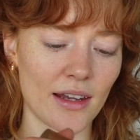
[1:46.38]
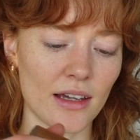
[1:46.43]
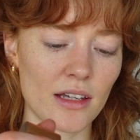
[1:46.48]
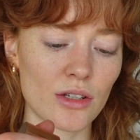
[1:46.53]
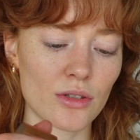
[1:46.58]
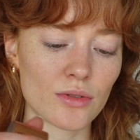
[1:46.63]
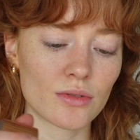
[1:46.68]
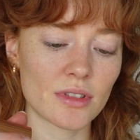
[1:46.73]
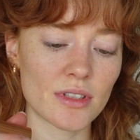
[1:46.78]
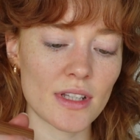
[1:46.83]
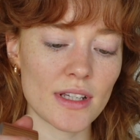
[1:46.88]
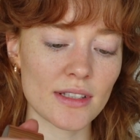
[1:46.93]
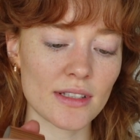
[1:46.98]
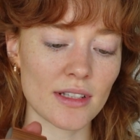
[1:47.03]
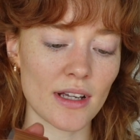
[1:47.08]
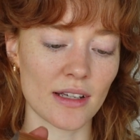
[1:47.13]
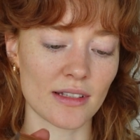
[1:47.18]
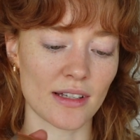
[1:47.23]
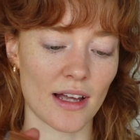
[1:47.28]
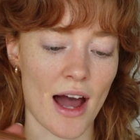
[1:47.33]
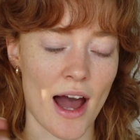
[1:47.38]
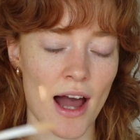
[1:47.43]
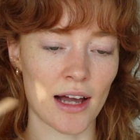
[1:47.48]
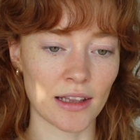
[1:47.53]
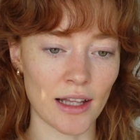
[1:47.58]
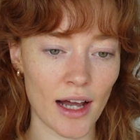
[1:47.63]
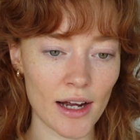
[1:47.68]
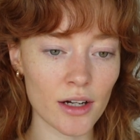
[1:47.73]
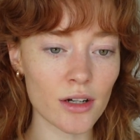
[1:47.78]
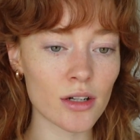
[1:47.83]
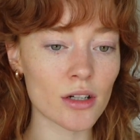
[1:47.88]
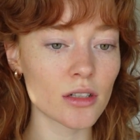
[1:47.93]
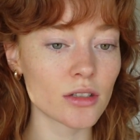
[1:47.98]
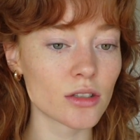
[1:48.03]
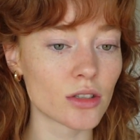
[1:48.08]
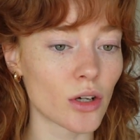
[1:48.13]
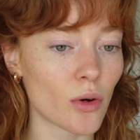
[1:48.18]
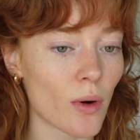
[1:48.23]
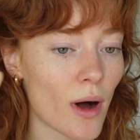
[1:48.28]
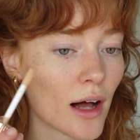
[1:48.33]
I use this as a highlighter,
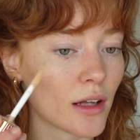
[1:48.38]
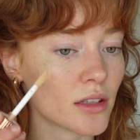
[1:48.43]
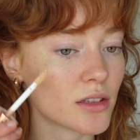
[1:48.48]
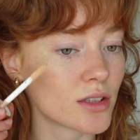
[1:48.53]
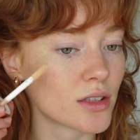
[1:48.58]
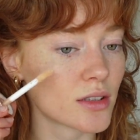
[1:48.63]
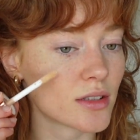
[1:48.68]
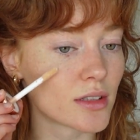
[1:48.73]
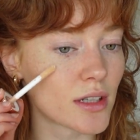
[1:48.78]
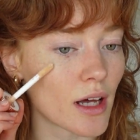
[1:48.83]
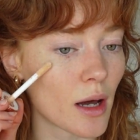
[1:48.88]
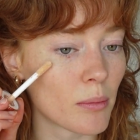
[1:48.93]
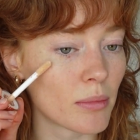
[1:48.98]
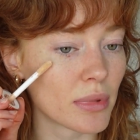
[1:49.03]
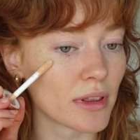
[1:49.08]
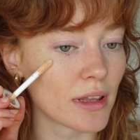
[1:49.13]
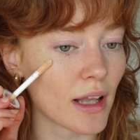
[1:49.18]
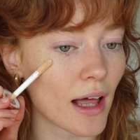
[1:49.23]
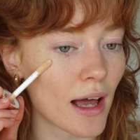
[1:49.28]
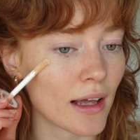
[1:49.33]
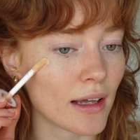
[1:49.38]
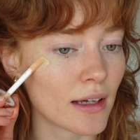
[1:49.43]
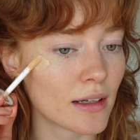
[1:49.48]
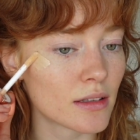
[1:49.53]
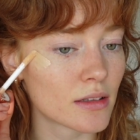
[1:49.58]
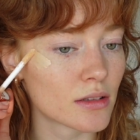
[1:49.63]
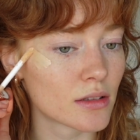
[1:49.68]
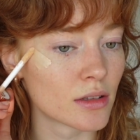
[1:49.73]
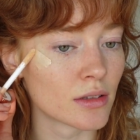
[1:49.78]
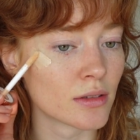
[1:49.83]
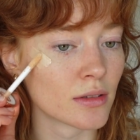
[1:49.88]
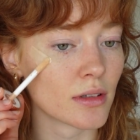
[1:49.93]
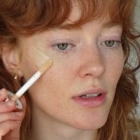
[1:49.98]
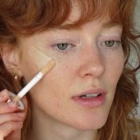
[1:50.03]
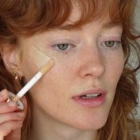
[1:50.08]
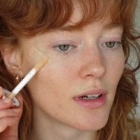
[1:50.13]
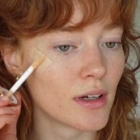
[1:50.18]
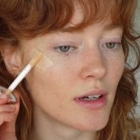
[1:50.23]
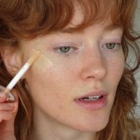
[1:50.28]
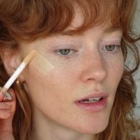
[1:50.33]
so I'll just apply it to
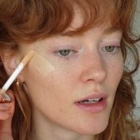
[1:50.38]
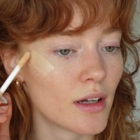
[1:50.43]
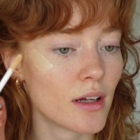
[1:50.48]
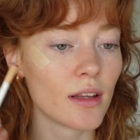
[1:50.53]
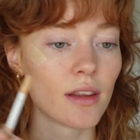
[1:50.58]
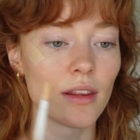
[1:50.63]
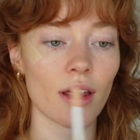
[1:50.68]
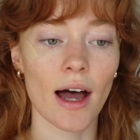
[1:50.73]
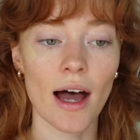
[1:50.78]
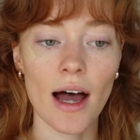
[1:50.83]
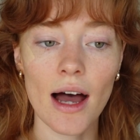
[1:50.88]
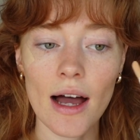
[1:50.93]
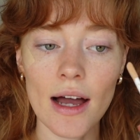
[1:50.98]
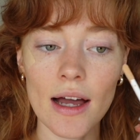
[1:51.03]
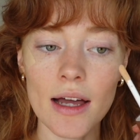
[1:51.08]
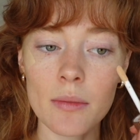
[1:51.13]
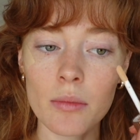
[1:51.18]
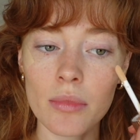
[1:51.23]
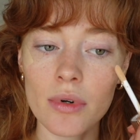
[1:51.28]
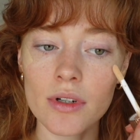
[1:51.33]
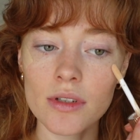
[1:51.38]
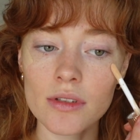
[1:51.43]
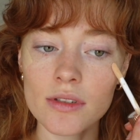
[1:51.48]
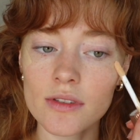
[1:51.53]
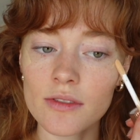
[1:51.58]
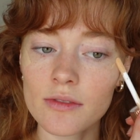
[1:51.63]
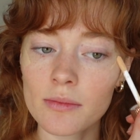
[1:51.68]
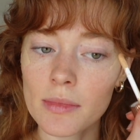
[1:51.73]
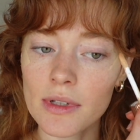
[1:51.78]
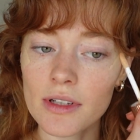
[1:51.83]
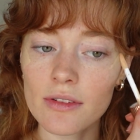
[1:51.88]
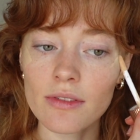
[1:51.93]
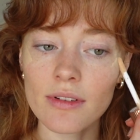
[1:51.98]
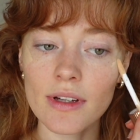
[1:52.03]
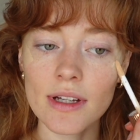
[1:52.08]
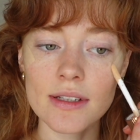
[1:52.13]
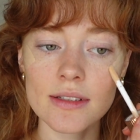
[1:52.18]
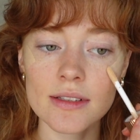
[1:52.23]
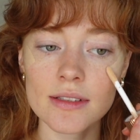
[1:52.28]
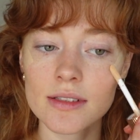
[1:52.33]
the high points of my
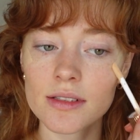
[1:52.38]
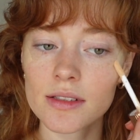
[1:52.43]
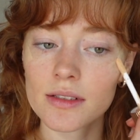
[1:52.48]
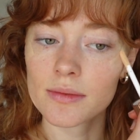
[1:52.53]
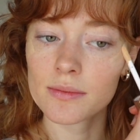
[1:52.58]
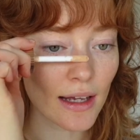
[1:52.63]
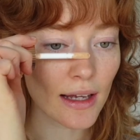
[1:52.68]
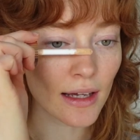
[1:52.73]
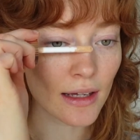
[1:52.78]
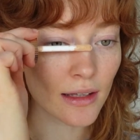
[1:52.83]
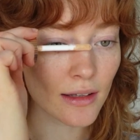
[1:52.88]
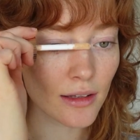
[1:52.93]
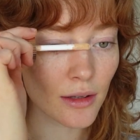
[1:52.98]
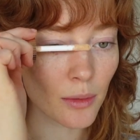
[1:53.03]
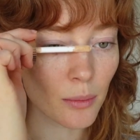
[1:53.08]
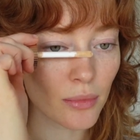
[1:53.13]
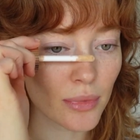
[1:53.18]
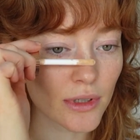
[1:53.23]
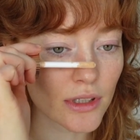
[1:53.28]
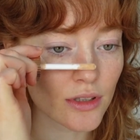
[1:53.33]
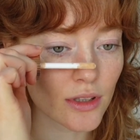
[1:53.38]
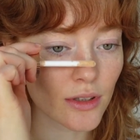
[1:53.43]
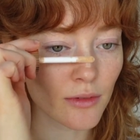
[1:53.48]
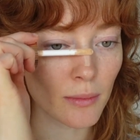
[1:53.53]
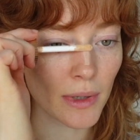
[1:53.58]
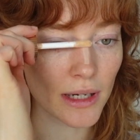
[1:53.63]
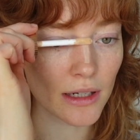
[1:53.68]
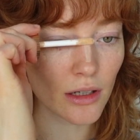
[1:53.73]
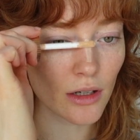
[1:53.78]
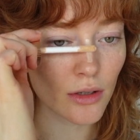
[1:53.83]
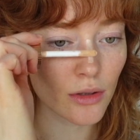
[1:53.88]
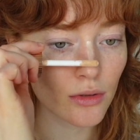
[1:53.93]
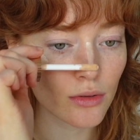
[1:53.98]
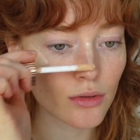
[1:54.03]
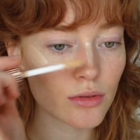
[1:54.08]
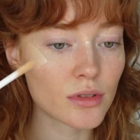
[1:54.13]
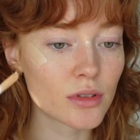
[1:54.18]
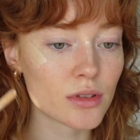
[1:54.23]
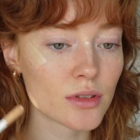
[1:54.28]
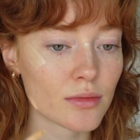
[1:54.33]
face and the bridge of my
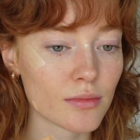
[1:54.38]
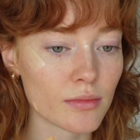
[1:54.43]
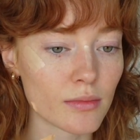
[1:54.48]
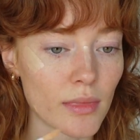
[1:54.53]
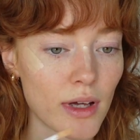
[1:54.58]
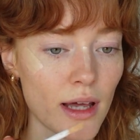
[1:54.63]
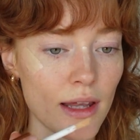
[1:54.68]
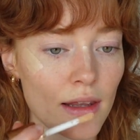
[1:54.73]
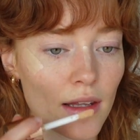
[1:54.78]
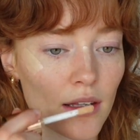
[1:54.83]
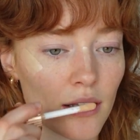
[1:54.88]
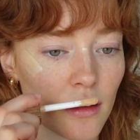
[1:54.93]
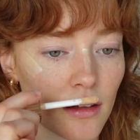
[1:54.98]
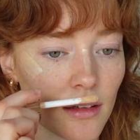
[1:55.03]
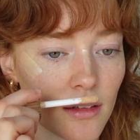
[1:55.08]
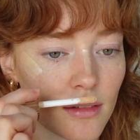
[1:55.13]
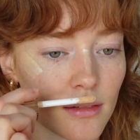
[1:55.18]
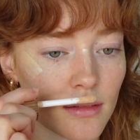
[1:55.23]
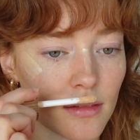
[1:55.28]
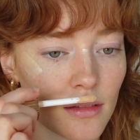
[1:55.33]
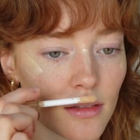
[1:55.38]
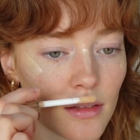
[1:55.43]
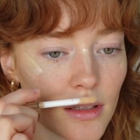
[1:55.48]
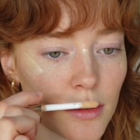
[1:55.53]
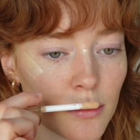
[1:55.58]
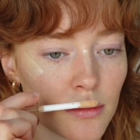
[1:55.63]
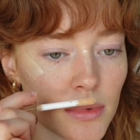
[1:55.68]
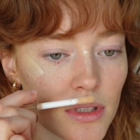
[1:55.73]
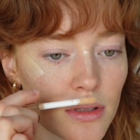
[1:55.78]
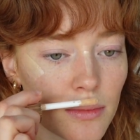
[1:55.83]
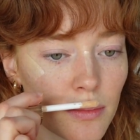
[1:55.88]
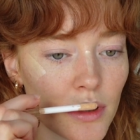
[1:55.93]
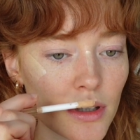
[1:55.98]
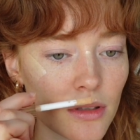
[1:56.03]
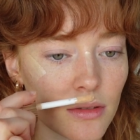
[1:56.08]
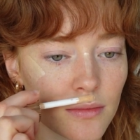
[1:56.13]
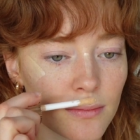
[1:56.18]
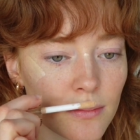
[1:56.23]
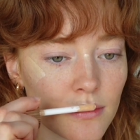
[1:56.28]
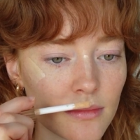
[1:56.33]
nose, and then the cupid's
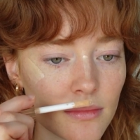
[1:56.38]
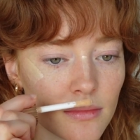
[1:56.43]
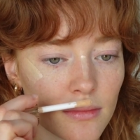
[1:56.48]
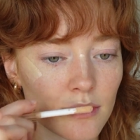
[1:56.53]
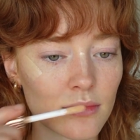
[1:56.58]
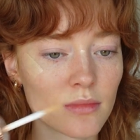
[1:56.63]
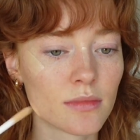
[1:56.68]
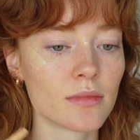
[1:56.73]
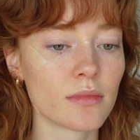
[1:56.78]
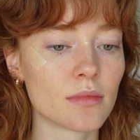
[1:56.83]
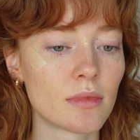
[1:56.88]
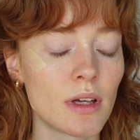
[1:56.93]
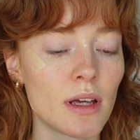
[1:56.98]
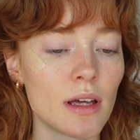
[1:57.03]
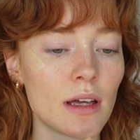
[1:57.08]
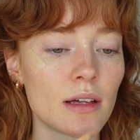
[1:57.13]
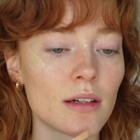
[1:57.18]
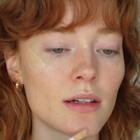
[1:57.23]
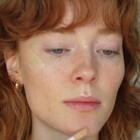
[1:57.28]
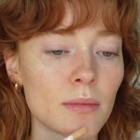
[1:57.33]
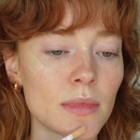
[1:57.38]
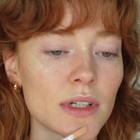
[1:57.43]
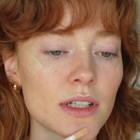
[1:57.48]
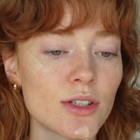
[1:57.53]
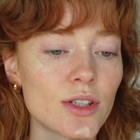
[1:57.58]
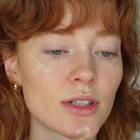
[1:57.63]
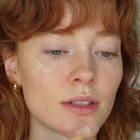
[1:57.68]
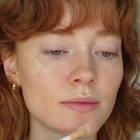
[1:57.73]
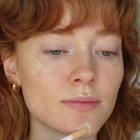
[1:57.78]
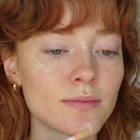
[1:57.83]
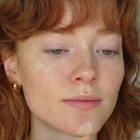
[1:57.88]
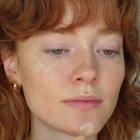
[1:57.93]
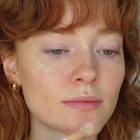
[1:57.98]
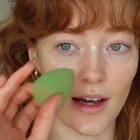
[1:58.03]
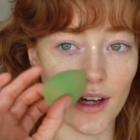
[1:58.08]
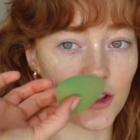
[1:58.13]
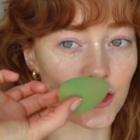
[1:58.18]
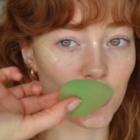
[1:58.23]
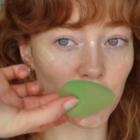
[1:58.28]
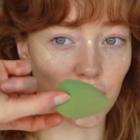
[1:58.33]
bow and my chin.
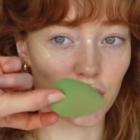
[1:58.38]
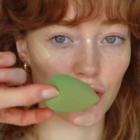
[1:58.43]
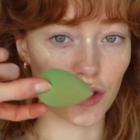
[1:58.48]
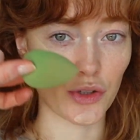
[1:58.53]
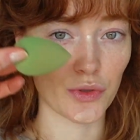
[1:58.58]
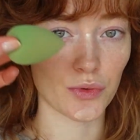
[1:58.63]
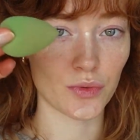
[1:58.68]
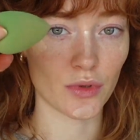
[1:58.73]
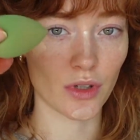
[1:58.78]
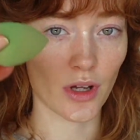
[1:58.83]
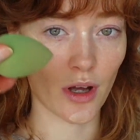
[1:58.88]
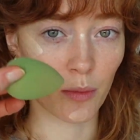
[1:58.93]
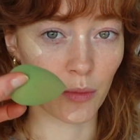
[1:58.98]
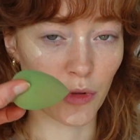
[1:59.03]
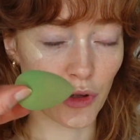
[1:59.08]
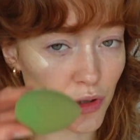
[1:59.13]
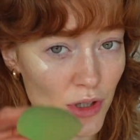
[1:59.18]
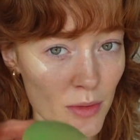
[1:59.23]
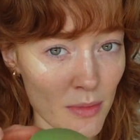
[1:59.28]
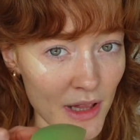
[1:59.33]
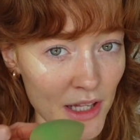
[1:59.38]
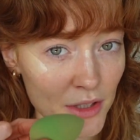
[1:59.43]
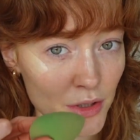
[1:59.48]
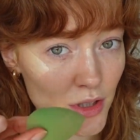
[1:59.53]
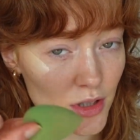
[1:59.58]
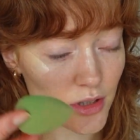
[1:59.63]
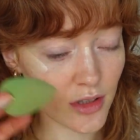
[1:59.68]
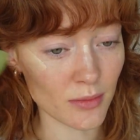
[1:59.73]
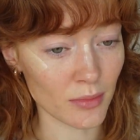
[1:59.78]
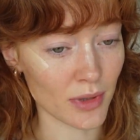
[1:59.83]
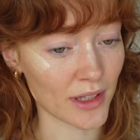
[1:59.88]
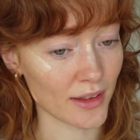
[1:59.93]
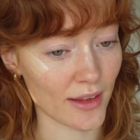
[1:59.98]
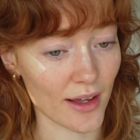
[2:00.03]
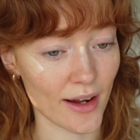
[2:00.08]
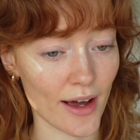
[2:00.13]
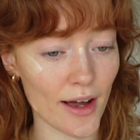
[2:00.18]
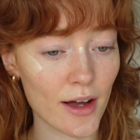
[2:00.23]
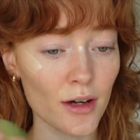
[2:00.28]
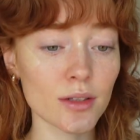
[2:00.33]
I just used a beauty blender to blend
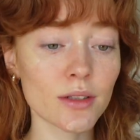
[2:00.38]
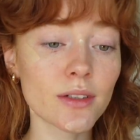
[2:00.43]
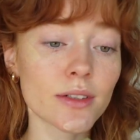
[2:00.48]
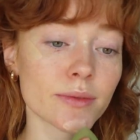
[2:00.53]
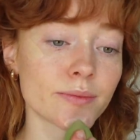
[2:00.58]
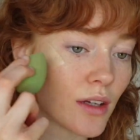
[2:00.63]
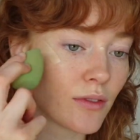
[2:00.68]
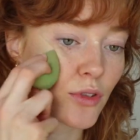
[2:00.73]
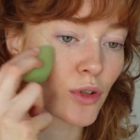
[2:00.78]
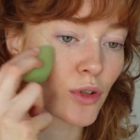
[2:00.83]
that out. If